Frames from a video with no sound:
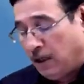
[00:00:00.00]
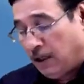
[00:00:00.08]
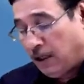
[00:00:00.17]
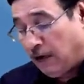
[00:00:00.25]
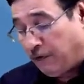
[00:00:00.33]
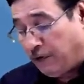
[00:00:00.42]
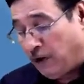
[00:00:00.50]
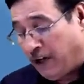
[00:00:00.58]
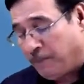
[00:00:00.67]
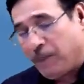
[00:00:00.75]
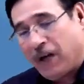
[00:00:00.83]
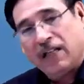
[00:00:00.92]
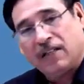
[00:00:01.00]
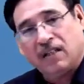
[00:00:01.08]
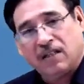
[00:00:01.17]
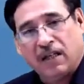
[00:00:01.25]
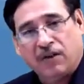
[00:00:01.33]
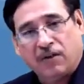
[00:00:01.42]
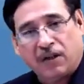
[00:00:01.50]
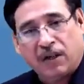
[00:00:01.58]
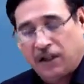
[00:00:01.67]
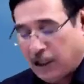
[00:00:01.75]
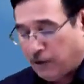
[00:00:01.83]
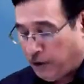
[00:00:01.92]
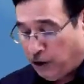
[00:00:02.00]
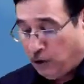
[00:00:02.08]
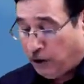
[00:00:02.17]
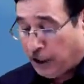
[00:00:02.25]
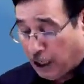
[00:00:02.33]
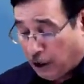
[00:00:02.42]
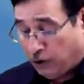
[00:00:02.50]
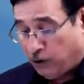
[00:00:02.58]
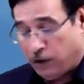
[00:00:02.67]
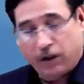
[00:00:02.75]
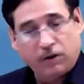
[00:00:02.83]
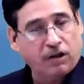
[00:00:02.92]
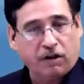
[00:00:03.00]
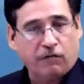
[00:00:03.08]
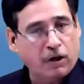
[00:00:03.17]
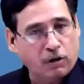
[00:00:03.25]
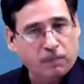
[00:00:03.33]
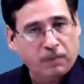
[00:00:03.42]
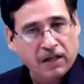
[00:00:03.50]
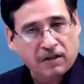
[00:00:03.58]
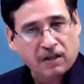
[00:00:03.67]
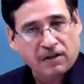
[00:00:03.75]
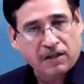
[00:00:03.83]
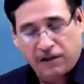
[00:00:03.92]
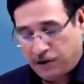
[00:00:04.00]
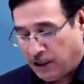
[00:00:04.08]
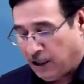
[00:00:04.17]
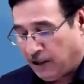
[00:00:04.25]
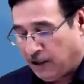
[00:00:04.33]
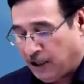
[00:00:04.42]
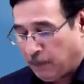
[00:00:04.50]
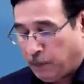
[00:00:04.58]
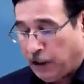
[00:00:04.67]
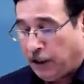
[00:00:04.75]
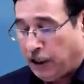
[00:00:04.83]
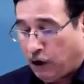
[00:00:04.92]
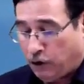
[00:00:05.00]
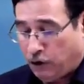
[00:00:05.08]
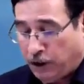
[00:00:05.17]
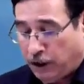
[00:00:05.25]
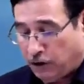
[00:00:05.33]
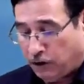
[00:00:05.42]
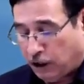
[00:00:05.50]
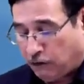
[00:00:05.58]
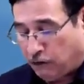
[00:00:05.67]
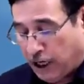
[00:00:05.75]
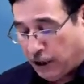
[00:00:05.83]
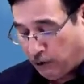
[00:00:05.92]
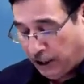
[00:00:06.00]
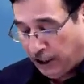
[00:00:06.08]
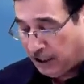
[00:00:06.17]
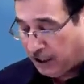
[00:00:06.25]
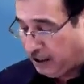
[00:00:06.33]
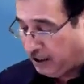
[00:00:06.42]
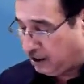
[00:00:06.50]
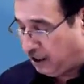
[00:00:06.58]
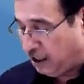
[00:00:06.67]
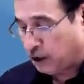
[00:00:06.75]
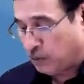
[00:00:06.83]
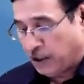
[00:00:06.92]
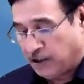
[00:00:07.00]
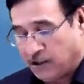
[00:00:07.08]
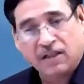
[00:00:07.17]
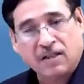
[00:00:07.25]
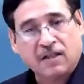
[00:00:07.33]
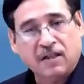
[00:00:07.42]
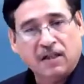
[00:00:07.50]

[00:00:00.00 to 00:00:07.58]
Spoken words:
If you have passed this entry, that means you need not require to pass this entry. That means now you need not require to increase the expenses.